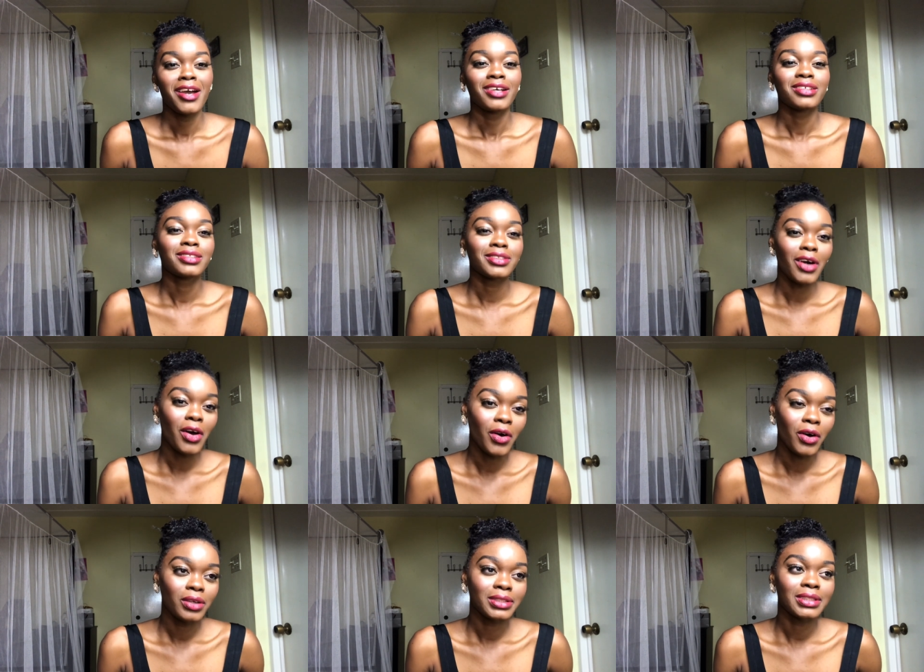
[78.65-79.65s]

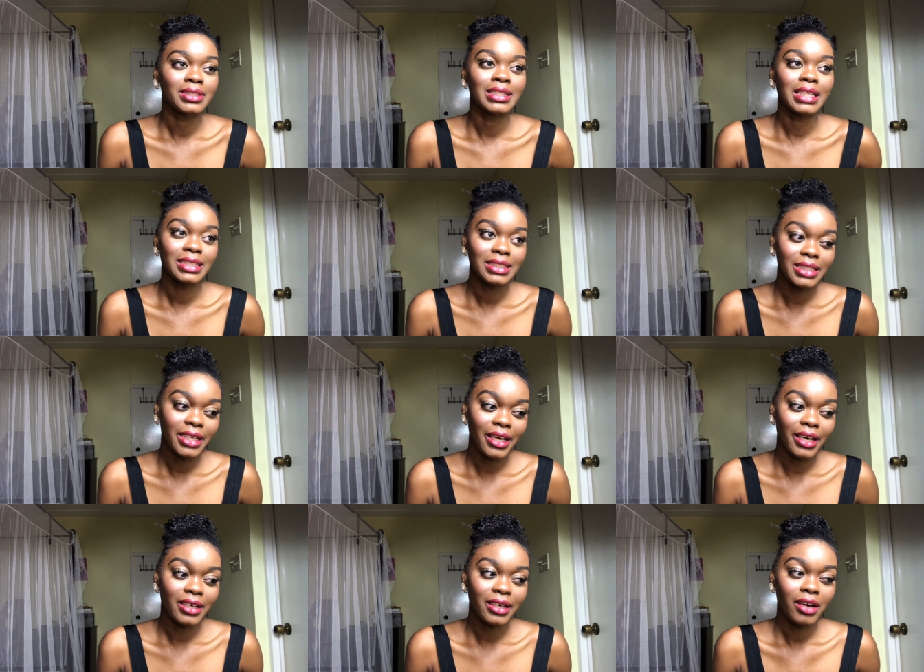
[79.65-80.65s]
So, this
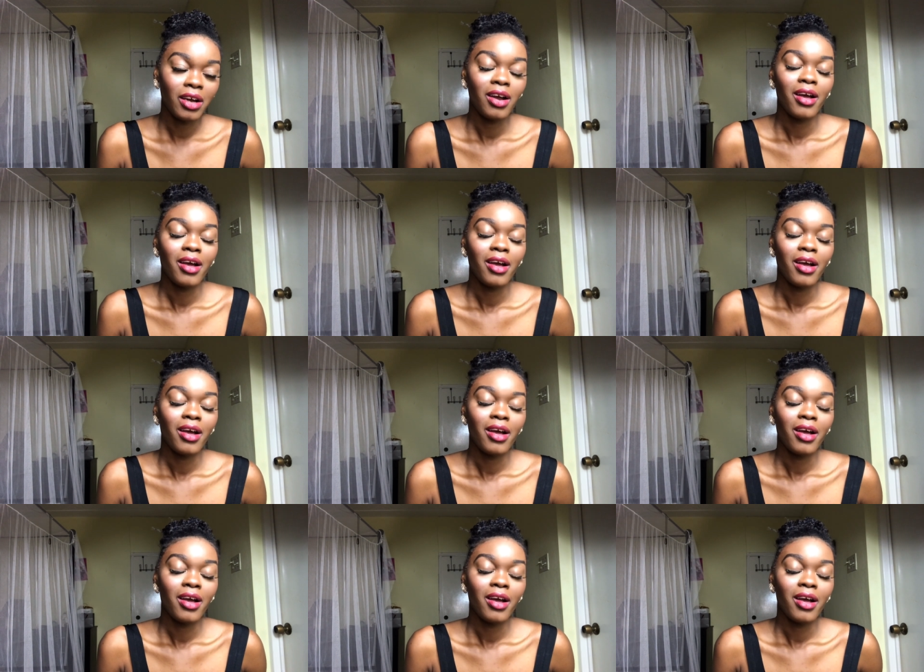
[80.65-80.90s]
year,